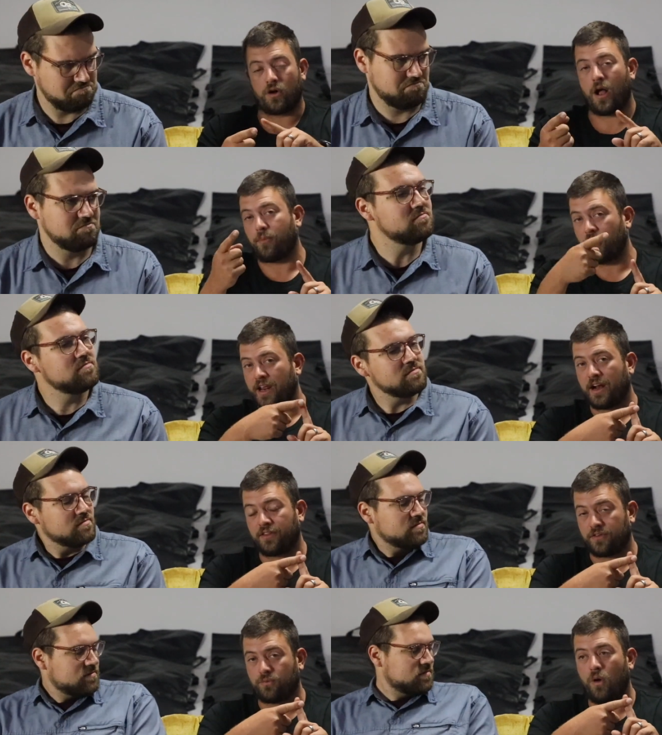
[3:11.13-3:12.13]
Speaker 1: that are operating out
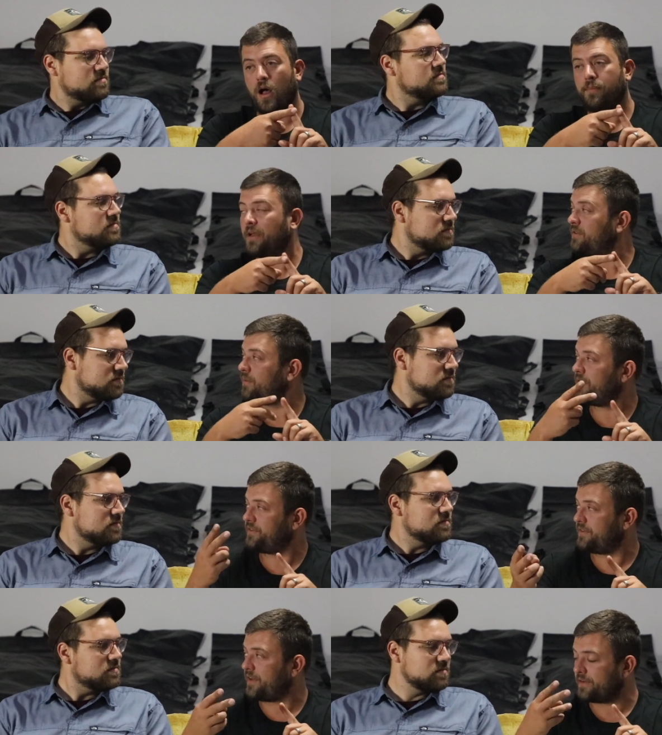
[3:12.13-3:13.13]
of the swamp, as well
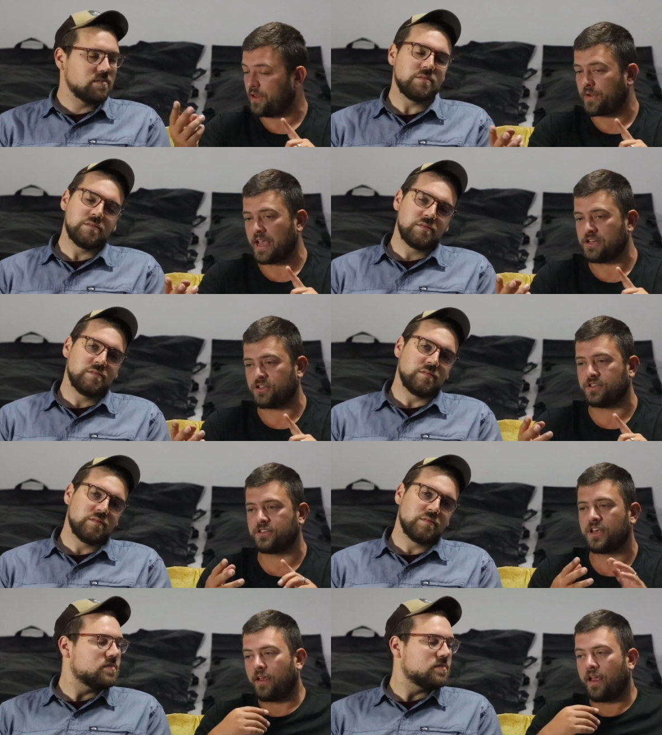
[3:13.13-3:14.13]
as these other
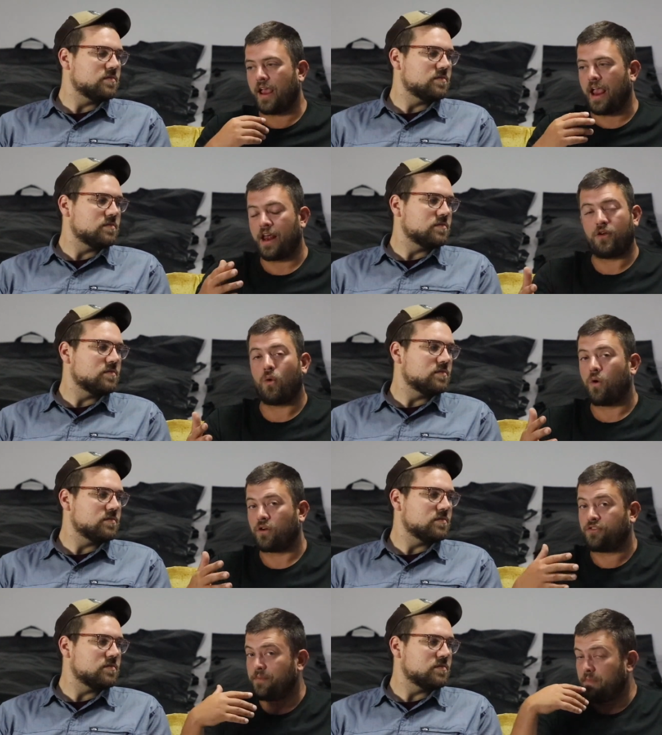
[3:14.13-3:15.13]
locations, and
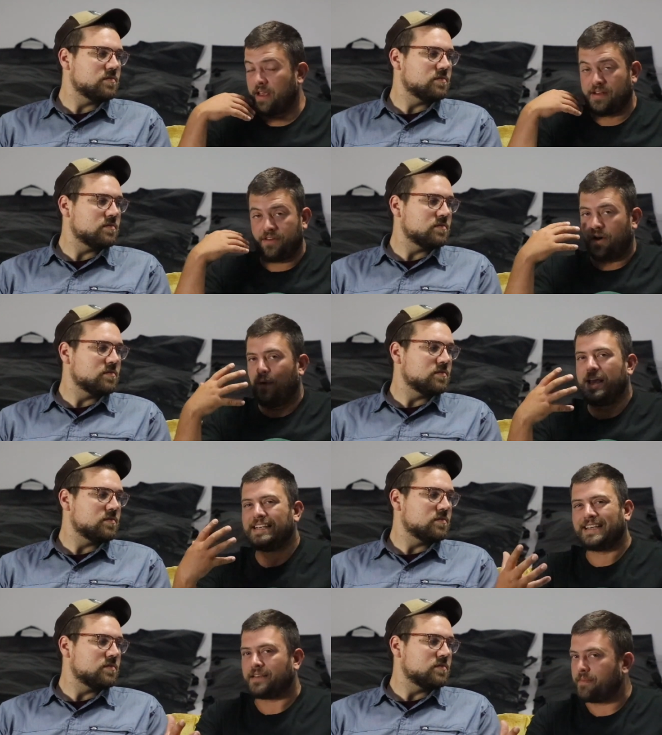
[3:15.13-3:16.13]
or, you know,
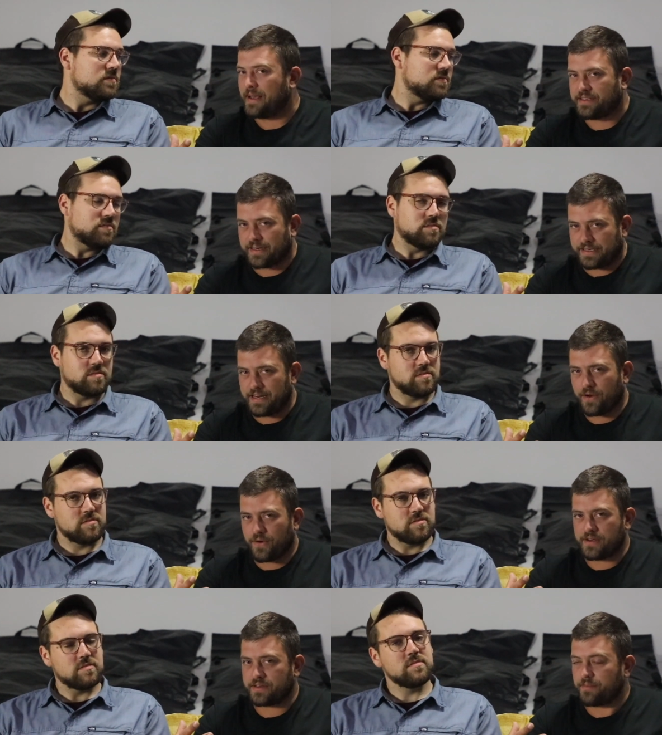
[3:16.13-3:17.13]
is it domestic
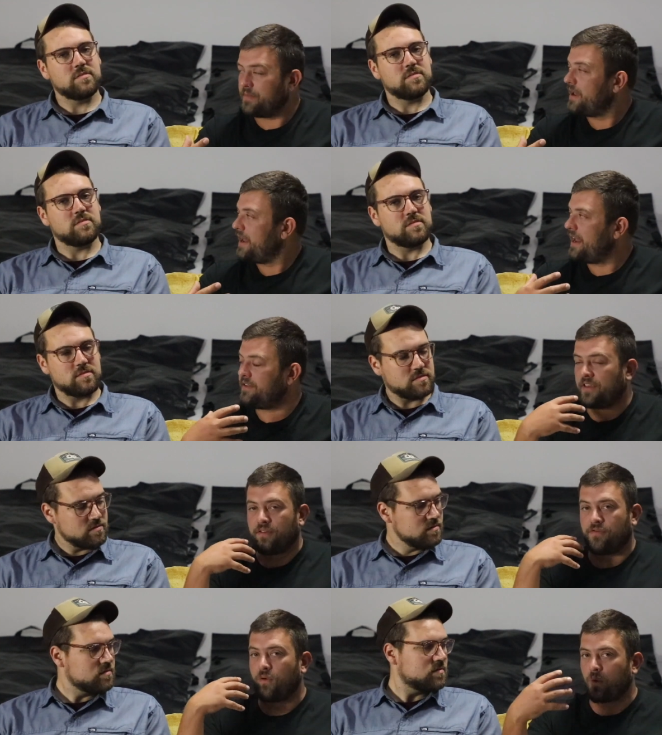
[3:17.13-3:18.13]
terrorism? Is it
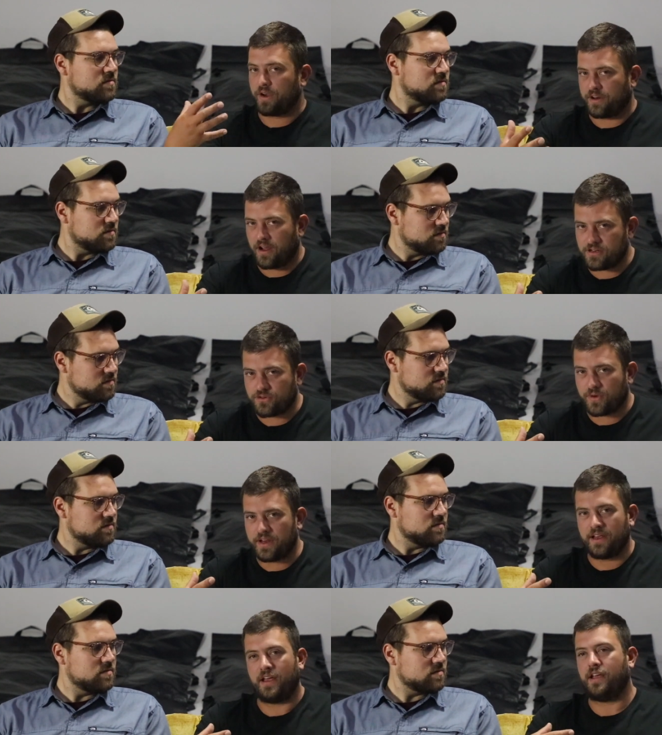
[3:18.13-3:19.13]
a foreign
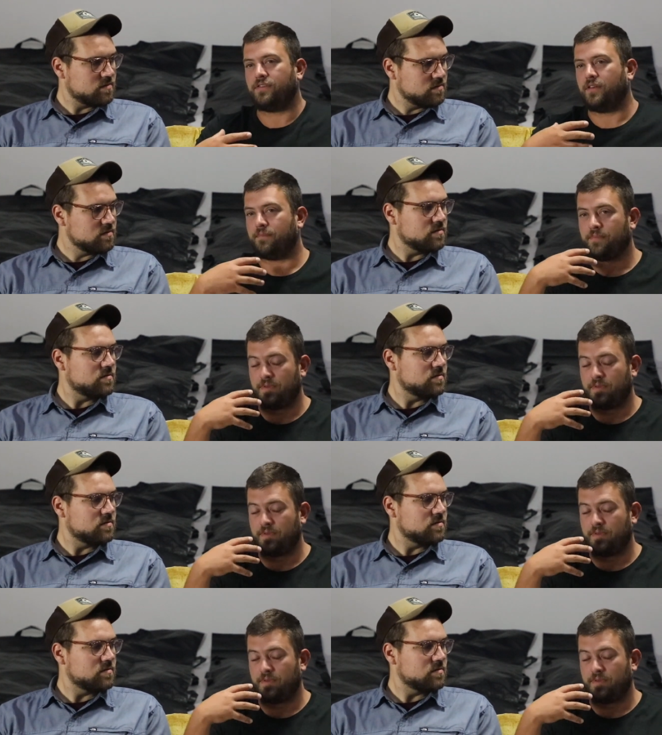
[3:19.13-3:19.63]
country? Is it,